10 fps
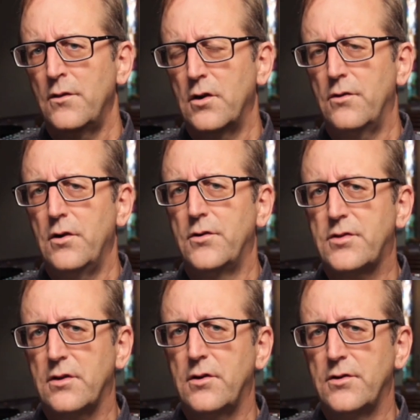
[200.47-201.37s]
There,
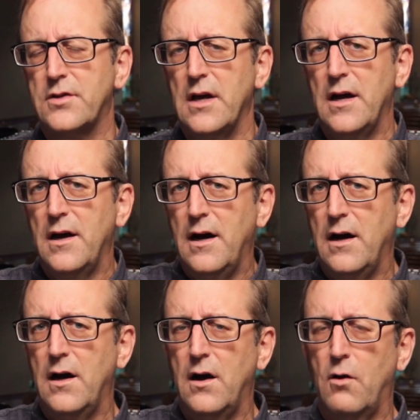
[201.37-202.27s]
there's there's a,
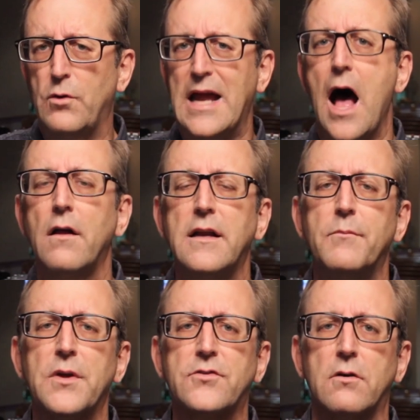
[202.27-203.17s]
a reality
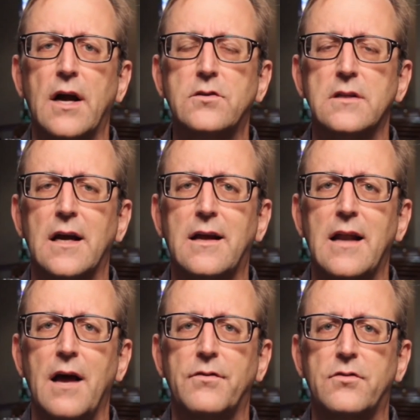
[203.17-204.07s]
of misdirection that
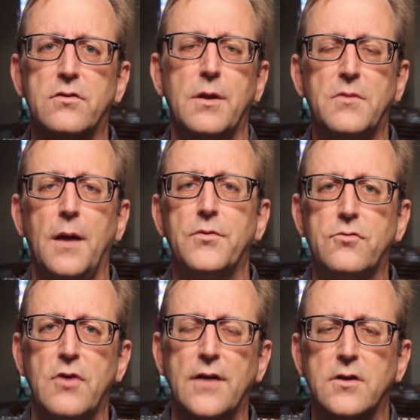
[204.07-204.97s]
can have sometimes
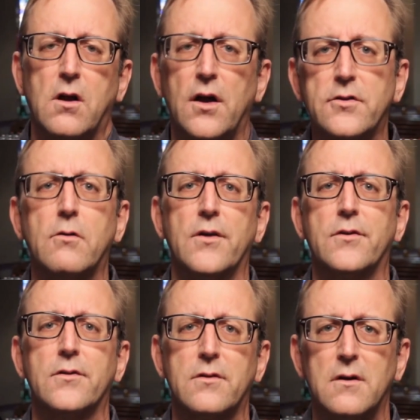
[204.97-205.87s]
tragic
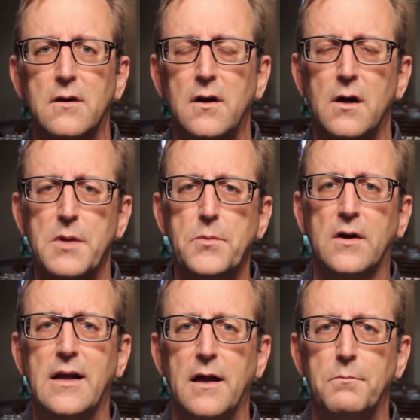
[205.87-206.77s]
consequences.
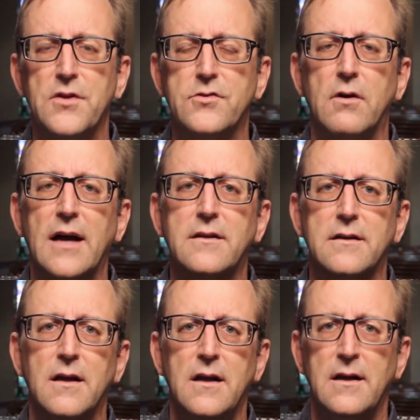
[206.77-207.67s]
People can get
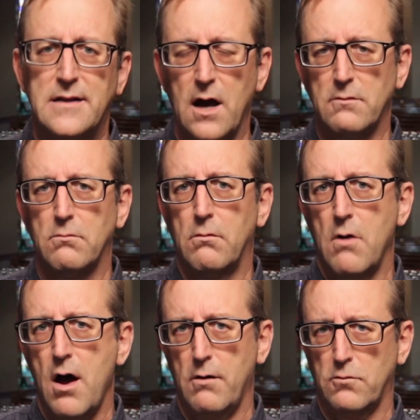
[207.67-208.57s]
misdirected down
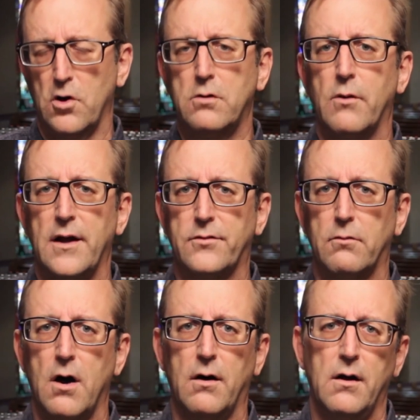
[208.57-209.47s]
wrong roadways,
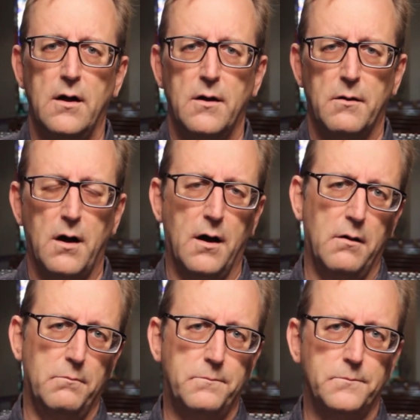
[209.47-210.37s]
wrong uh,